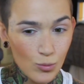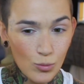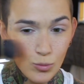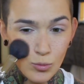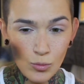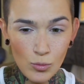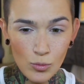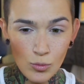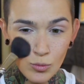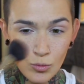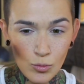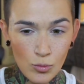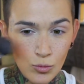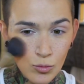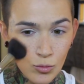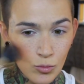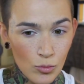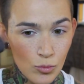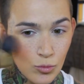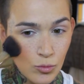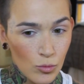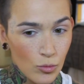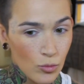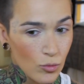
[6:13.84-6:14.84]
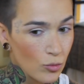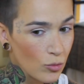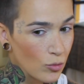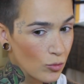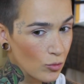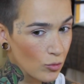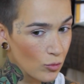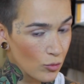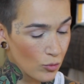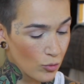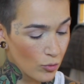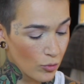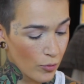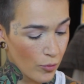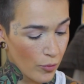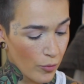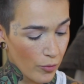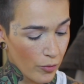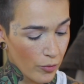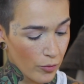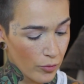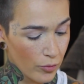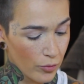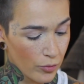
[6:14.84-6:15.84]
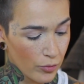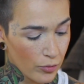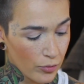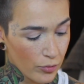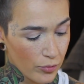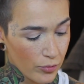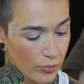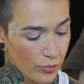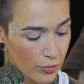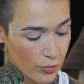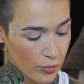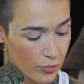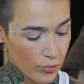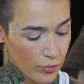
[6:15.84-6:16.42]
(no one is talking)